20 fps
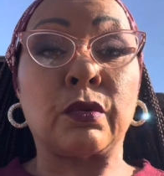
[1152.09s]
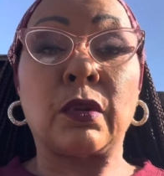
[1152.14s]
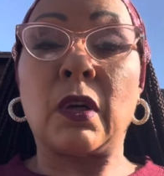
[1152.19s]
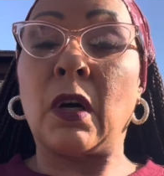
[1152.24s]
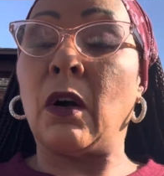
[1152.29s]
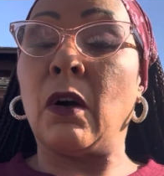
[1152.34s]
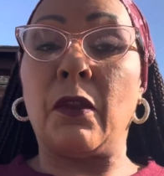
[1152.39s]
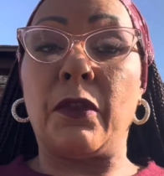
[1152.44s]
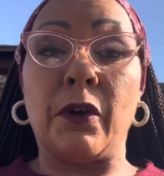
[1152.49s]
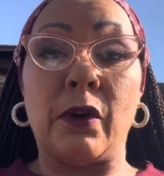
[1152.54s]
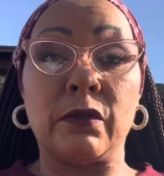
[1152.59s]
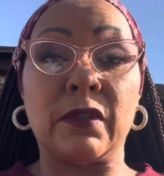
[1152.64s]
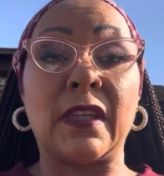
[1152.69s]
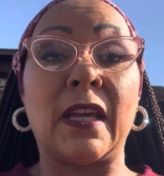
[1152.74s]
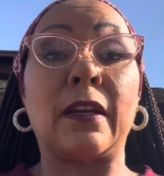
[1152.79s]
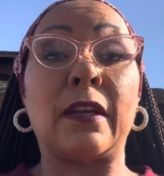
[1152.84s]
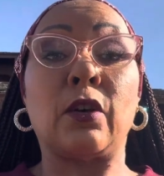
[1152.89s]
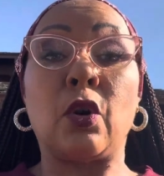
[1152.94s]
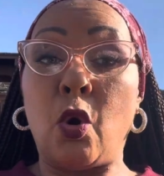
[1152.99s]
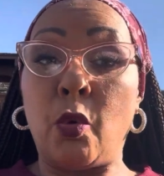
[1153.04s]
All those
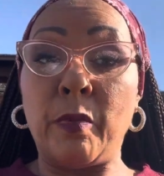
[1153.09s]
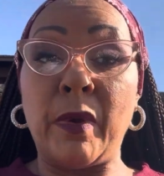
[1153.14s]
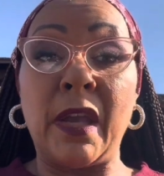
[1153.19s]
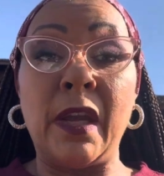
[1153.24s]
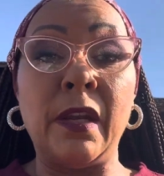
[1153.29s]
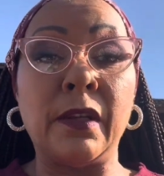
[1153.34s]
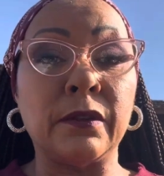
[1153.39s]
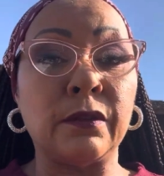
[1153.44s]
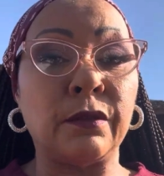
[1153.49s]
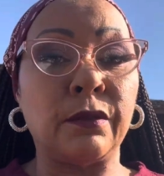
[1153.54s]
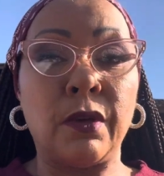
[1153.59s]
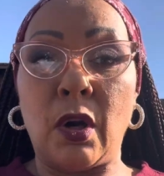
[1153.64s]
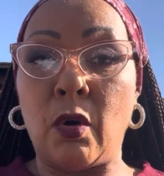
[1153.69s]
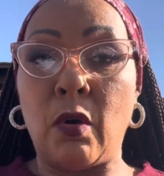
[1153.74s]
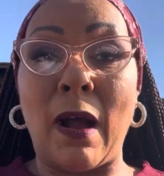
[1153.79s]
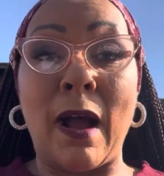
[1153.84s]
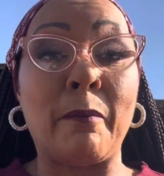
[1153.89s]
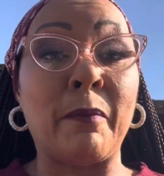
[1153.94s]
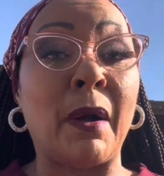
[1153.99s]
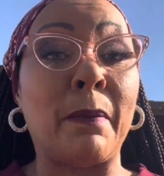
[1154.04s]
that know me
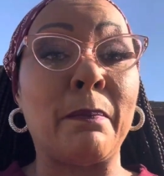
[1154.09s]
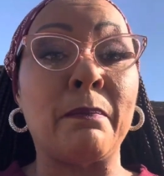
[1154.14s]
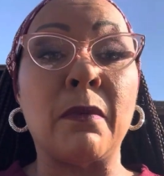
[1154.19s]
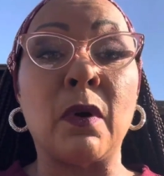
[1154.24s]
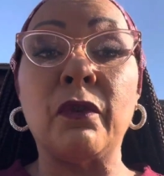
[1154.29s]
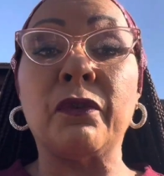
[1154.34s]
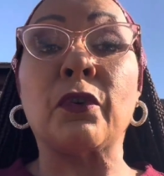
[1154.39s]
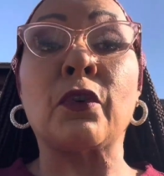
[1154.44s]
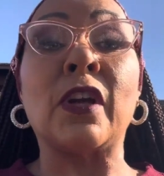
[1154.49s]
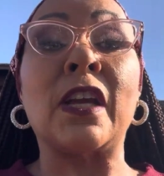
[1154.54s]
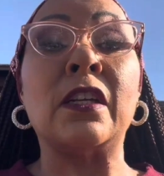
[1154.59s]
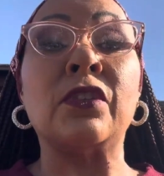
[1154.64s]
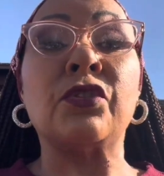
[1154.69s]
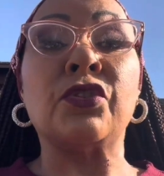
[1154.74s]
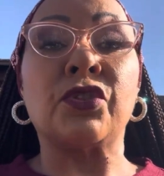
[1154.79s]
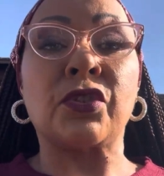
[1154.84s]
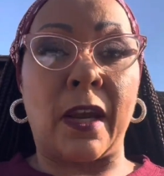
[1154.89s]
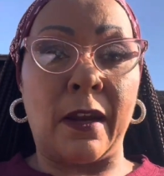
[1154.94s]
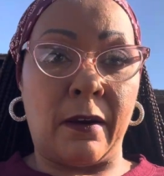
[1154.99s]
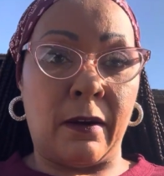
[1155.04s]
know I'm a mover and
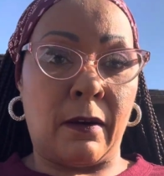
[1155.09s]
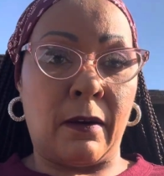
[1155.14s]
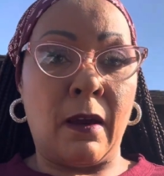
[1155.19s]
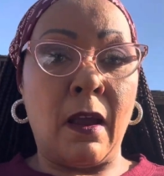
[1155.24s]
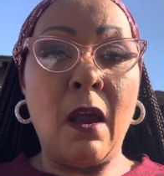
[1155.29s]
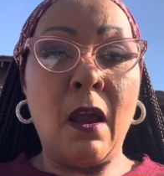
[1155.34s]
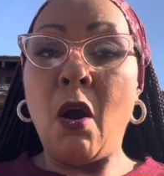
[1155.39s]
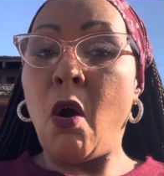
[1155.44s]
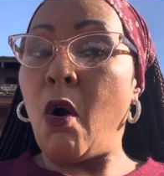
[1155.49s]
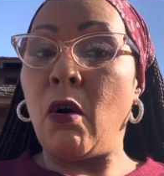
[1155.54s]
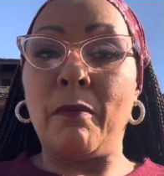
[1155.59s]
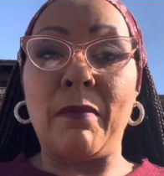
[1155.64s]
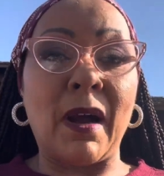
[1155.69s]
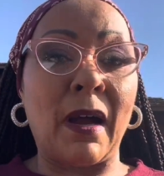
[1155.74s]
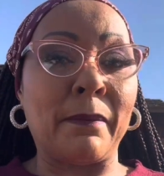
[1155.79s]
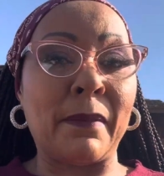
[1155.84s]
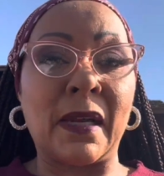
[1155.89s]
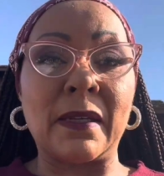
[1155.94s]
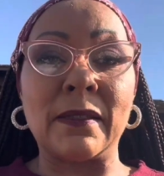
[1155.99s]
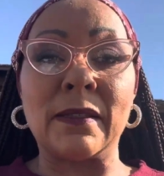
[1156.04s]
shaker, all
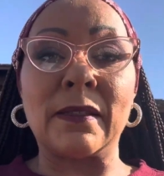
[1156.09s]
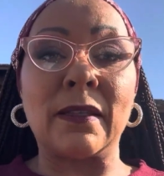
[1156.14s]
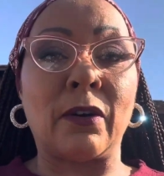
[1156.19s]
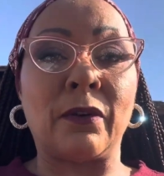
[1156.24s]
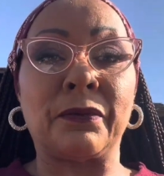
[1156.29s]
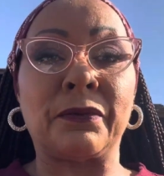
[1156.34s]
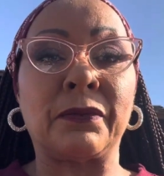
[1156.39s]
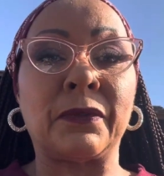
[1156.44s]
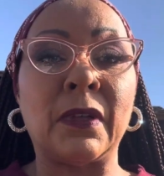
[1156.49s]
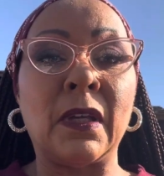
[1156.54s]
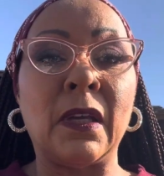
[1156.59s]
by myself.